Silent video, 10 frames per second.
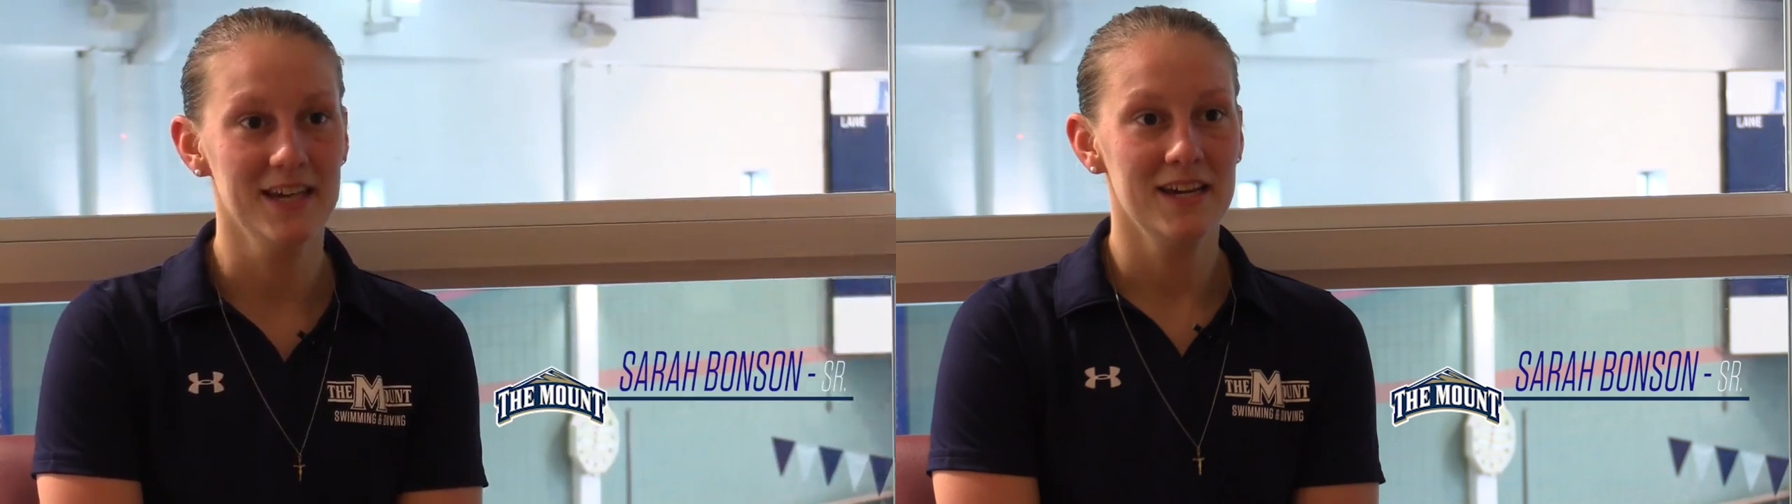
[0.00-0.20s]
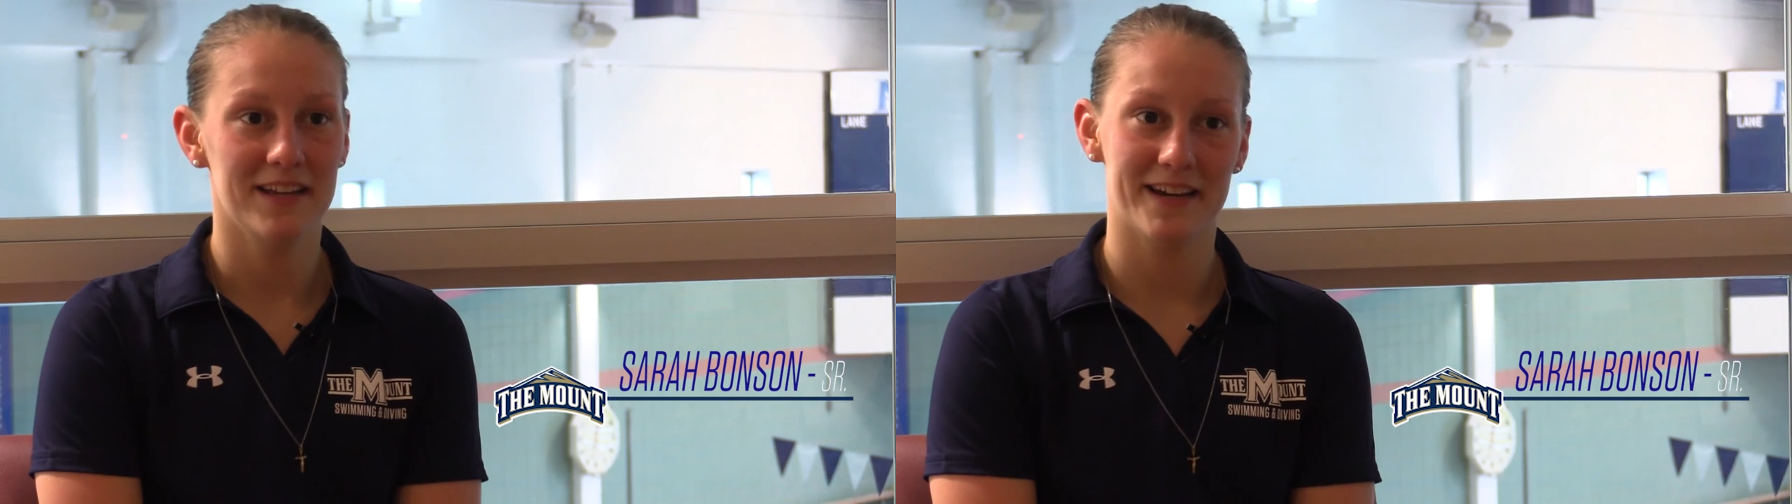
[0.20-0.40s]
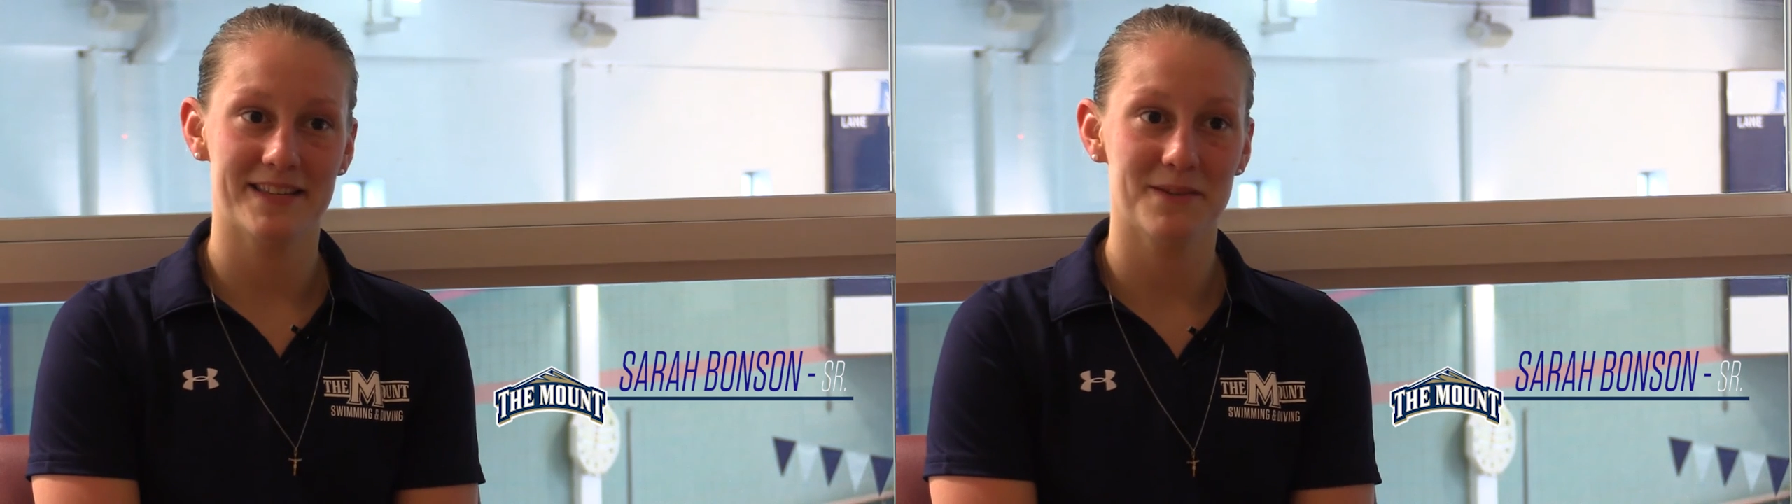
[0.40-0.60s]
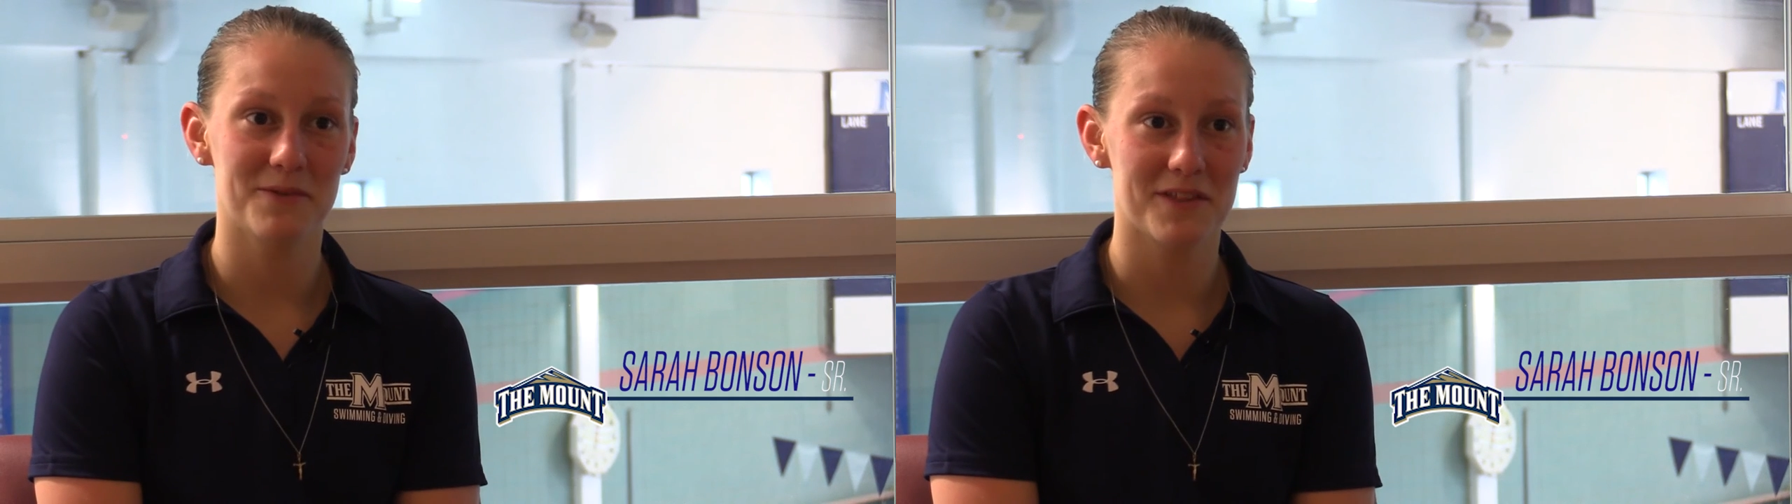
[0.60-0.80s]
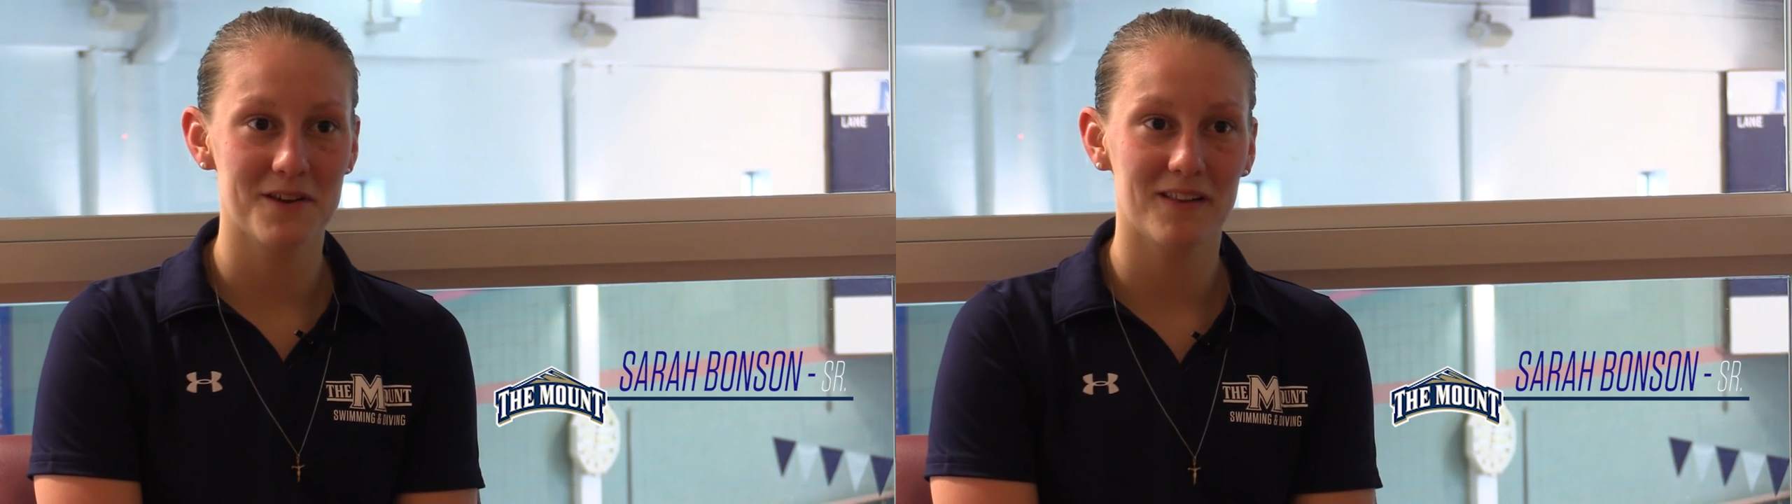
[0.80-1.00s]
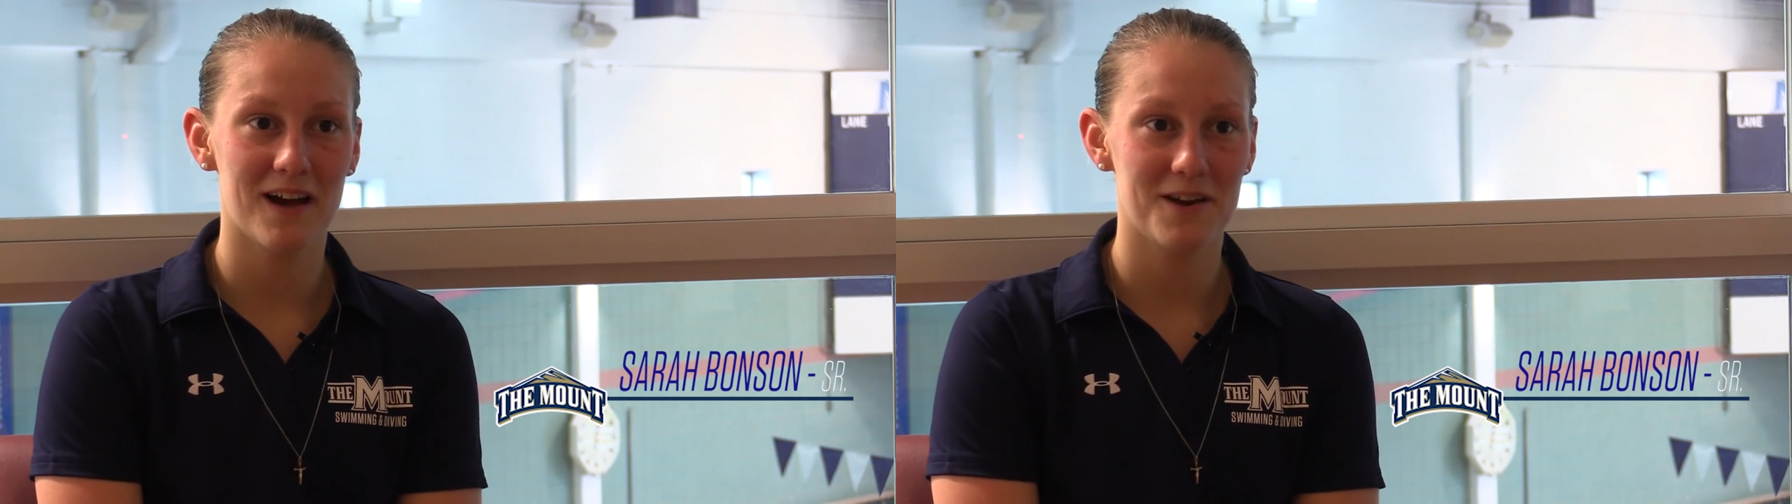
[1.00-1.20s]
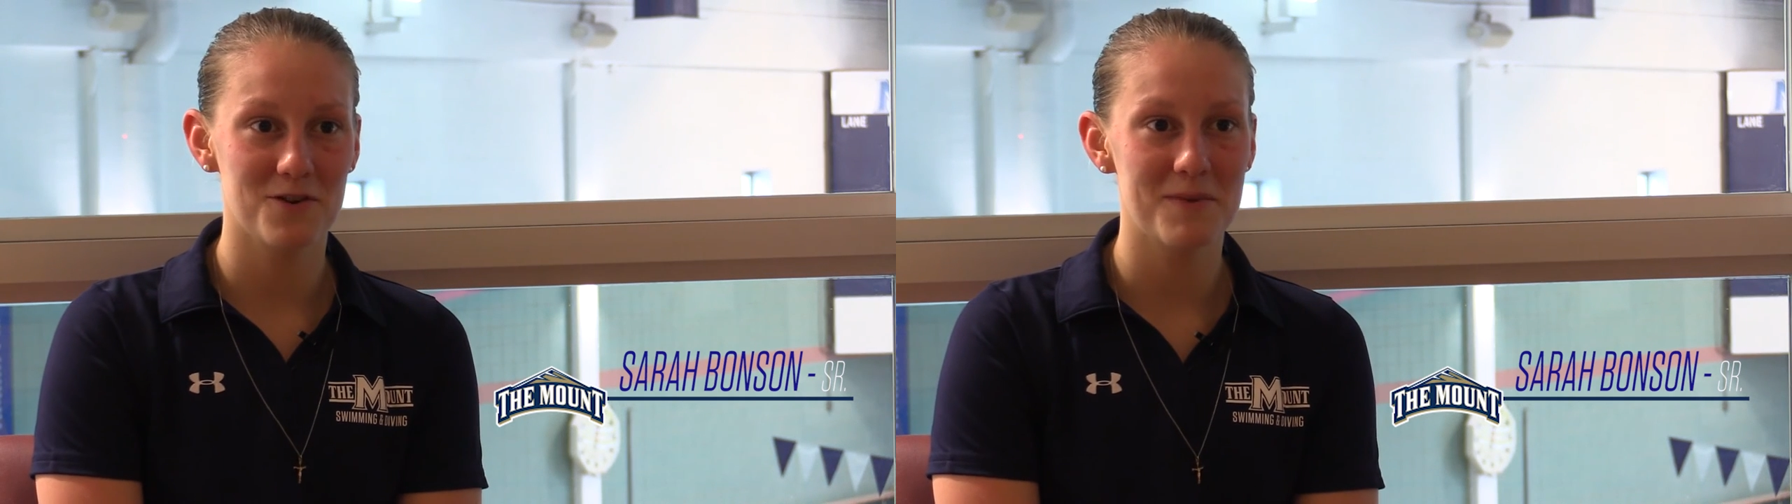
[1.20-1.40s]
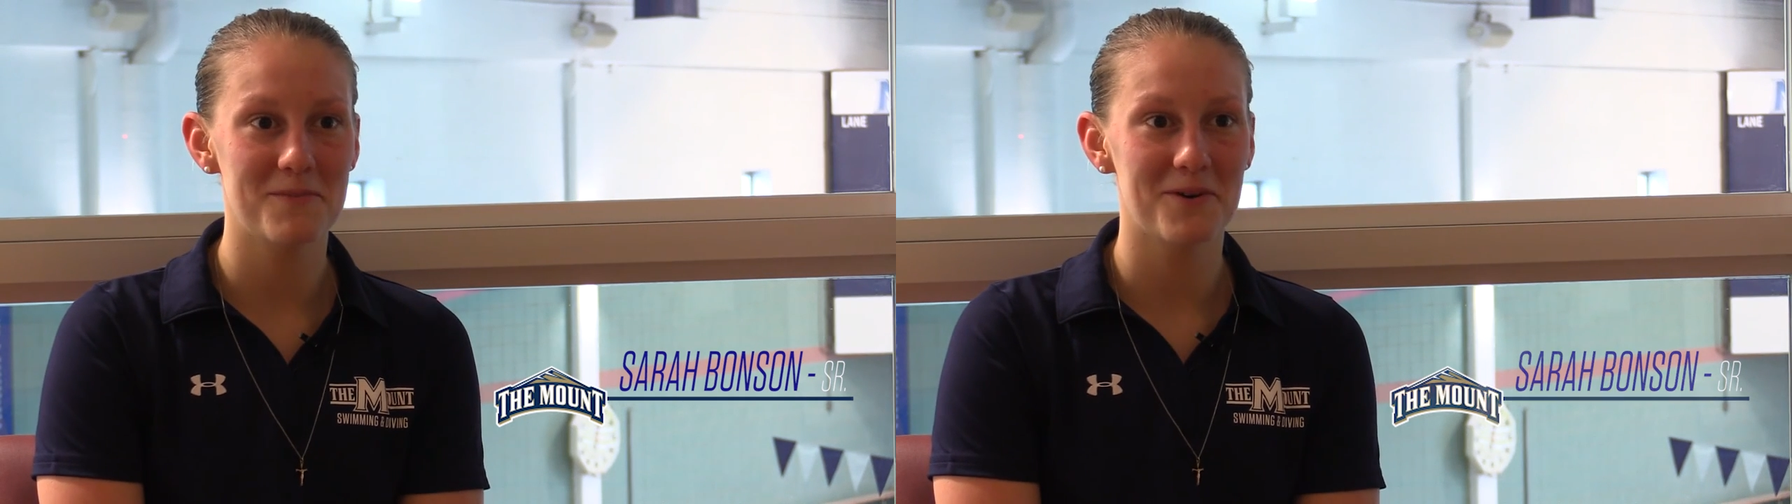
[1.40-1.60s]
Like I said, within a lot of new
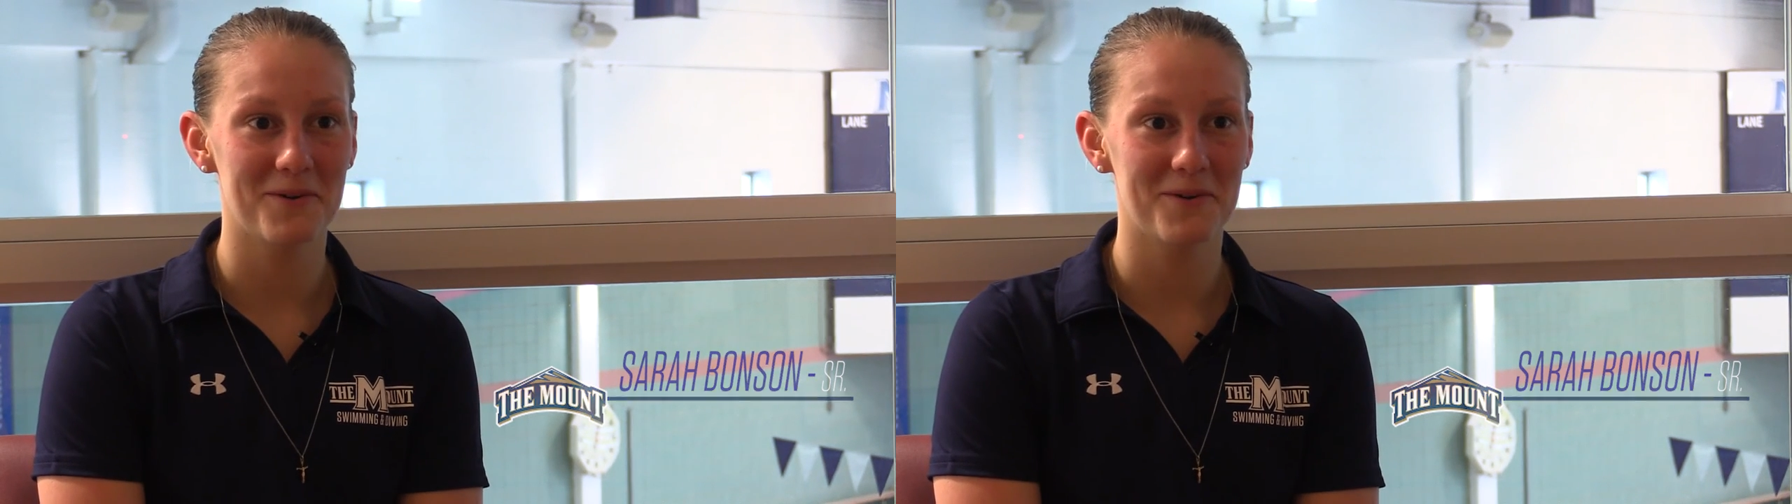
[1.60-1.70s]
people,